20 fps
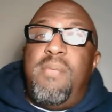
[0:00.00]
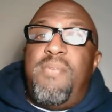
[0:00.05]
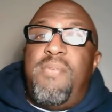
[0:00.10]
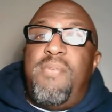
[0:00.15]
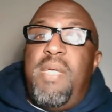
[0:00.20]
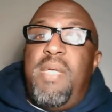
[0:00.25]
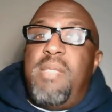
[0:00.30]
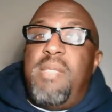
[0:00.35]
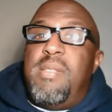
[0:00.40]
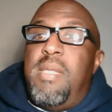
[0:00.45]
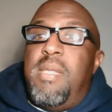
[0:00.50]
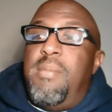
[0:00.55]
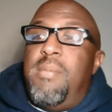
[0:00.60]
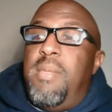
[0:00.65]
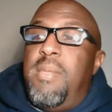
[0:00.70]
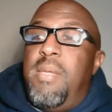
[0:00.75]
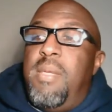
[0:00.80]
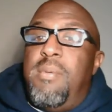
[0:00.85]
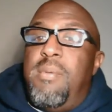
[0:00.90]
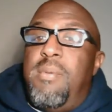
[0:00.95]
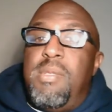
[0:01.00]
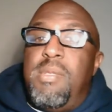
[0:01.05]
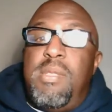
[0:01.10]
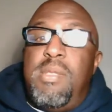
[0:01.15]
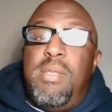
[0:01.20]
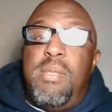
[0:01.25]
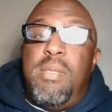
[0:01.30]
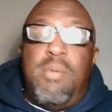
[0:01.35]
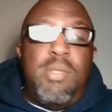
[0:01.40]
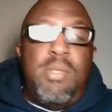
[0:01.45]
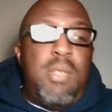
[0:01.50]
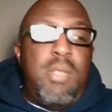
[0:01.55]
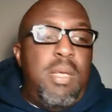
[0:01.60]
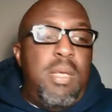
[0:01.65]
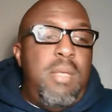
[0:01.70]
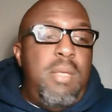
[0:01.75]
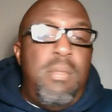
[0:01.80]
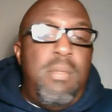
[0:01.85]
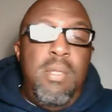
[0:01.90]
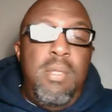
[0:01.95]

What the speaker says: face like, man, what's good with y'all?